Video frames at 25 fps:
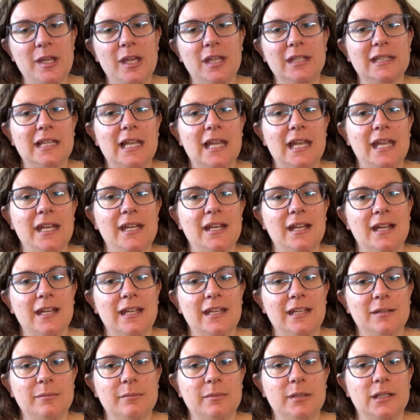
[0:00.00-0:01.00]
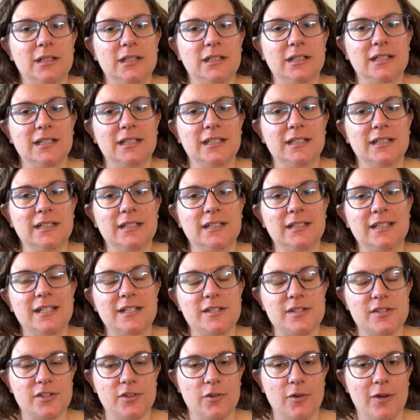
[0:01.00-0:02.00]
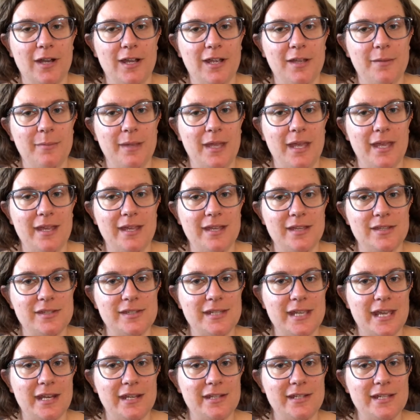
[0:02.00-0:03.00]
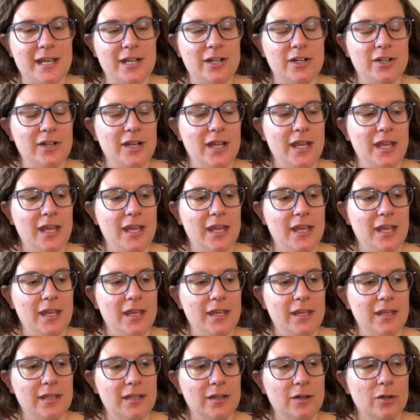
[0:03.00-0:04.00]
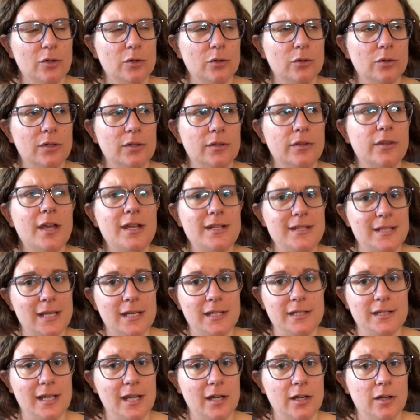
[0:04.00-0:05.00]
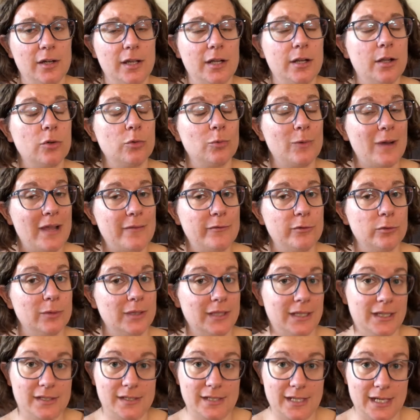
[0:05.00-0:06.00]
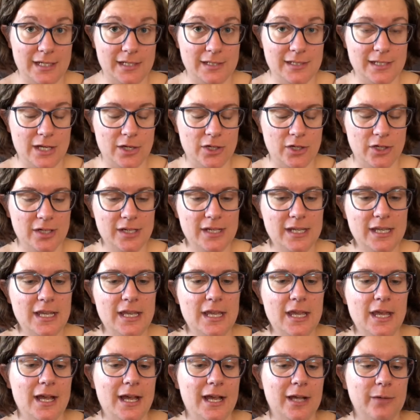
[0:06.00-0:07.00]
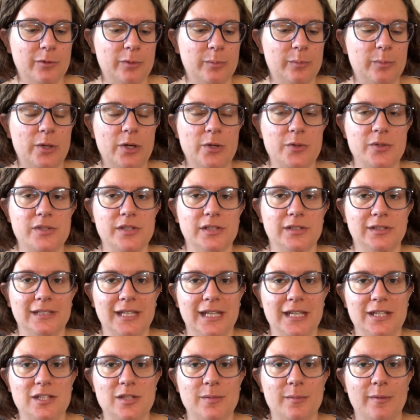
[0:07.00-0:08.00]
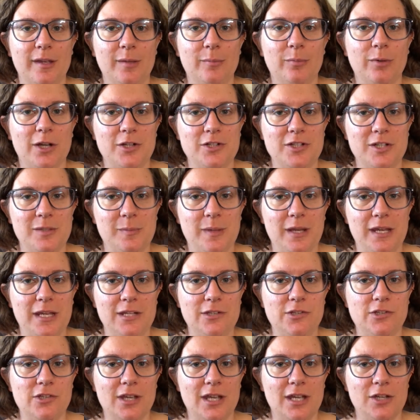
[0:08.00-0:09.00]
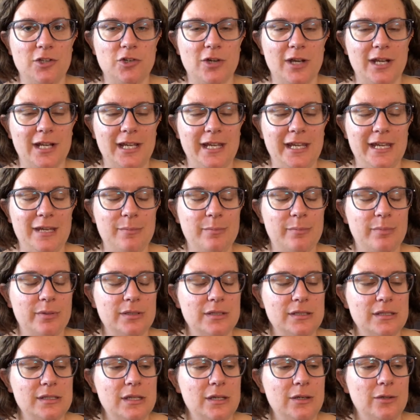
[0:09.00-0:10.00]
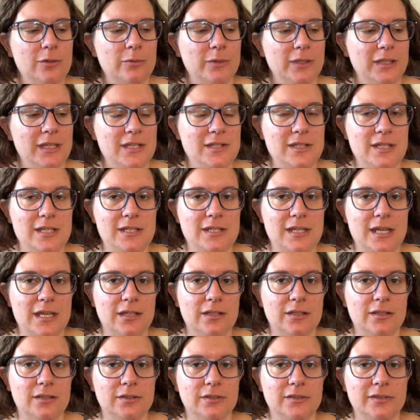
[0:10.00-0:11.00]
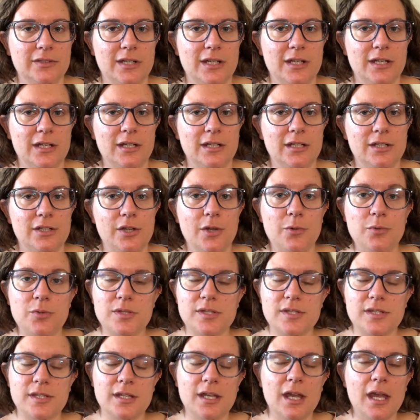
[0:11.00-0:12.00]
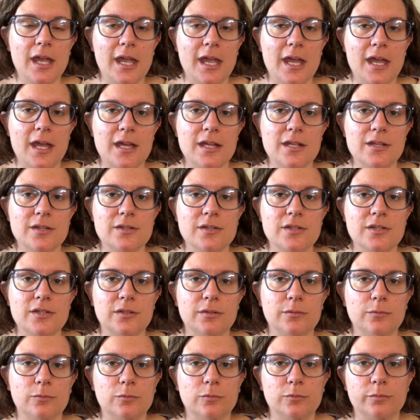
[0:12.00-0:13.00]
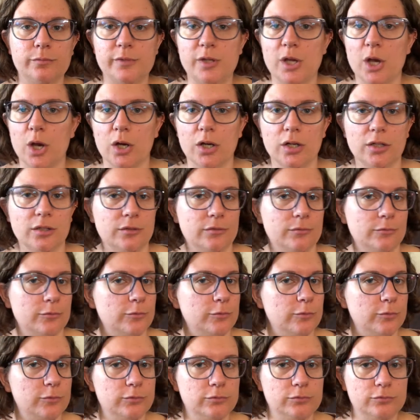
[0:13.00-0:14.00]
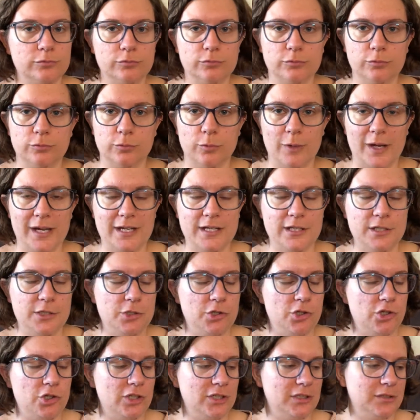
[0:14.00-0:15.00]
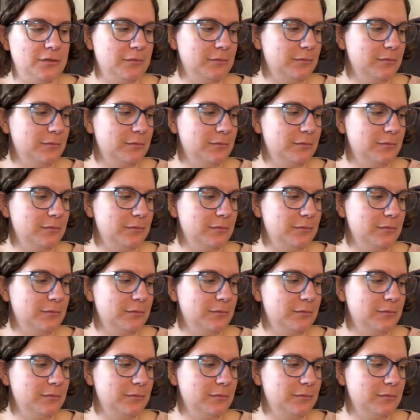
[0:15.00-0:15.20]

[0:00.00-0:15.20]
online, I am on Instagram as Tatter, or The Tatter, and on Ravelry as Tatter. I will post a link to my project page. I try to keep really detailed notes and yarn weightage and